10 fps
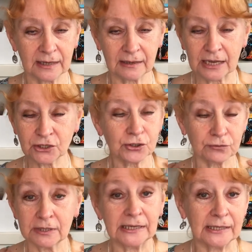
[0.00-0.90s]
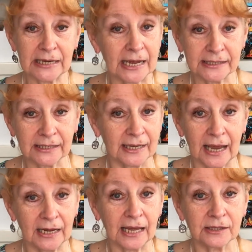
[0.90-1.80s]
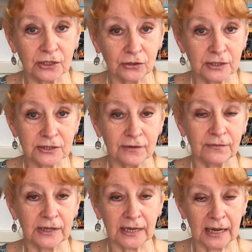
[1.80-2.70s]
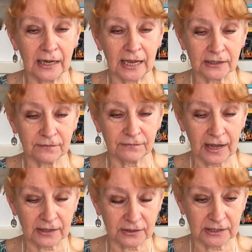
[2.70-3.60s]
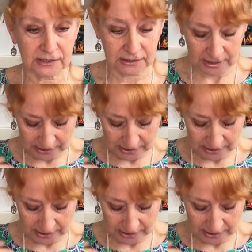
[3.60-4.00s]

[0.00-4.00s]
I just really like it. I like the colours of it. I like the fact that it